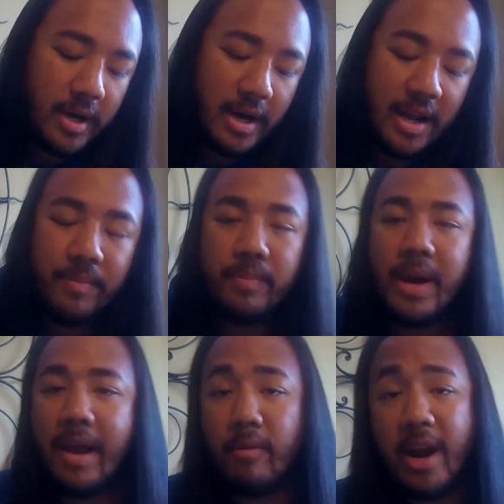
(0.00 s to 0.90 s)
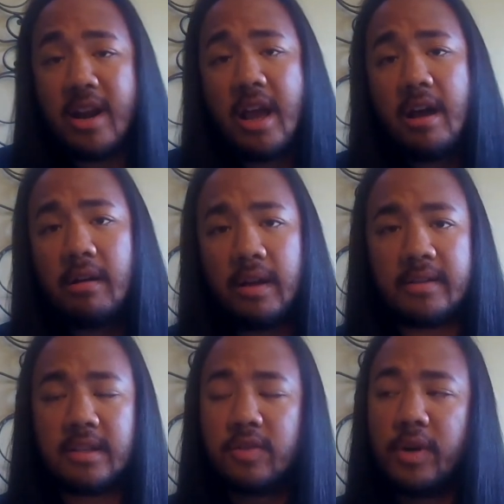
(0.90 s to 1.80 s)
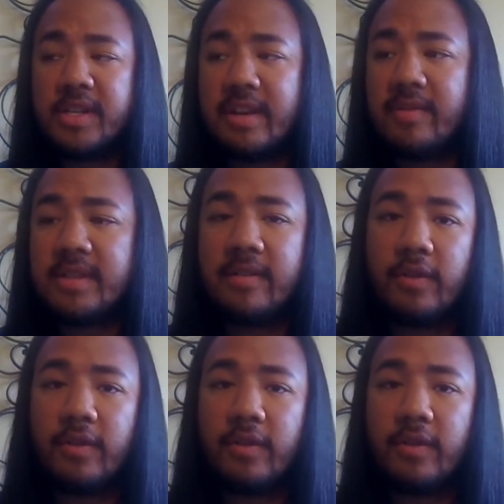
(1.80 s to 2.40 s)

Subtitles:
And I right now it's the 2017